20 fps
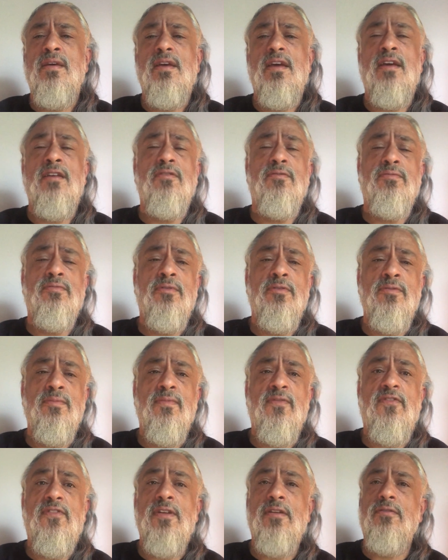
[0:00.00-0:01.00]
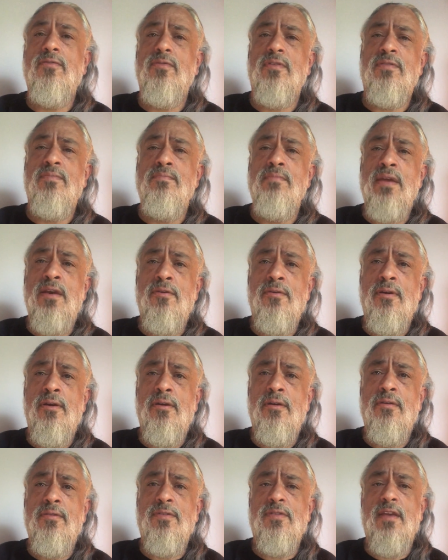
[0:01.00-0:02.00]
in a room filled with
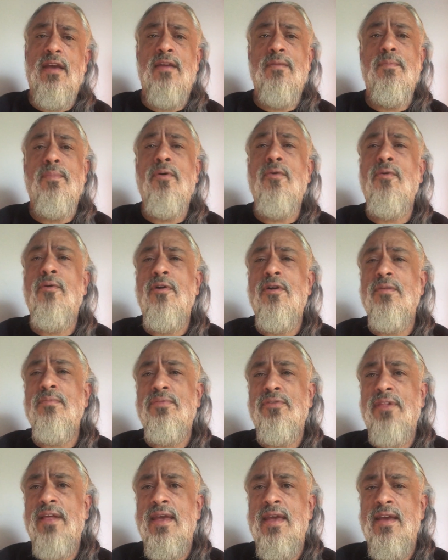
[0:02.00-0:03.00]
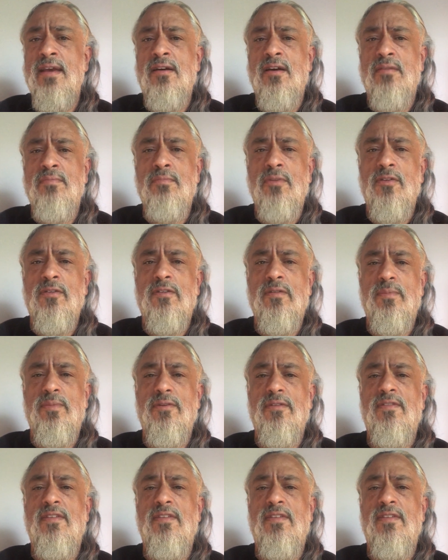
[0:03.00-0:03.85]
mirrors and porn playing on multiple